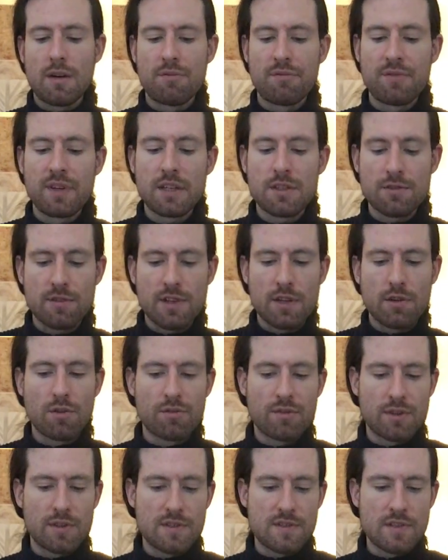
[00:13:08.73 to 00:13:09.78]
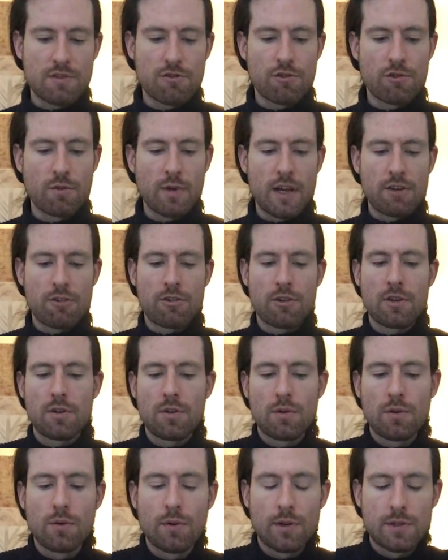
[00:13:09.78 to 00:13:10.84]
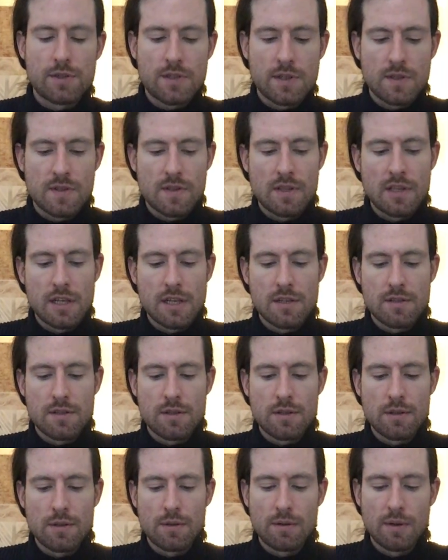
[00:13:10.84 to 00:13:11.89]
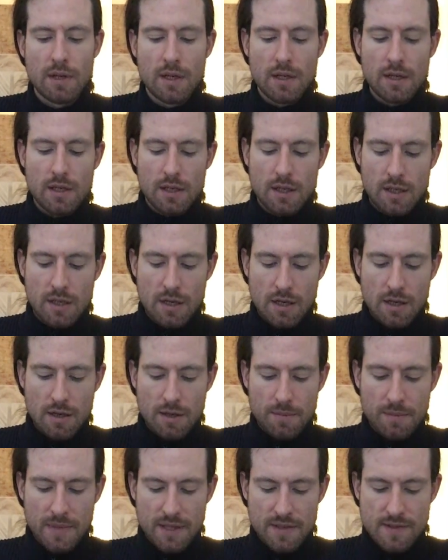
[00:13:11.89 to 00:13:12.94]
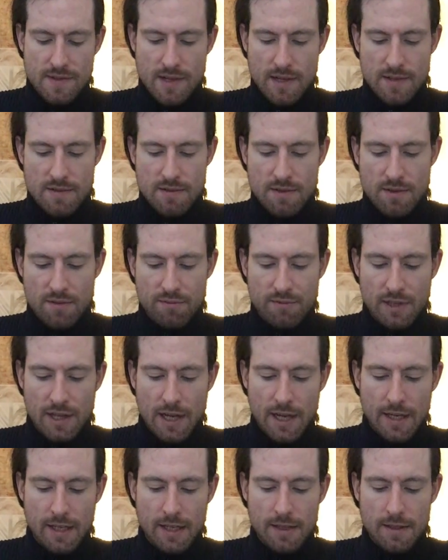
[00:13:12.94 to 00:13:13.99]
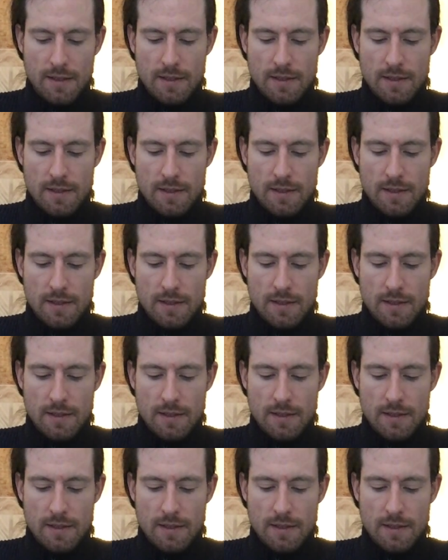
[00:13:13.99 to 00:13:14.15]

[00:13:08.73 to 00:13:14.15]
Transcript: victory over the situation, or to lead to a sense of like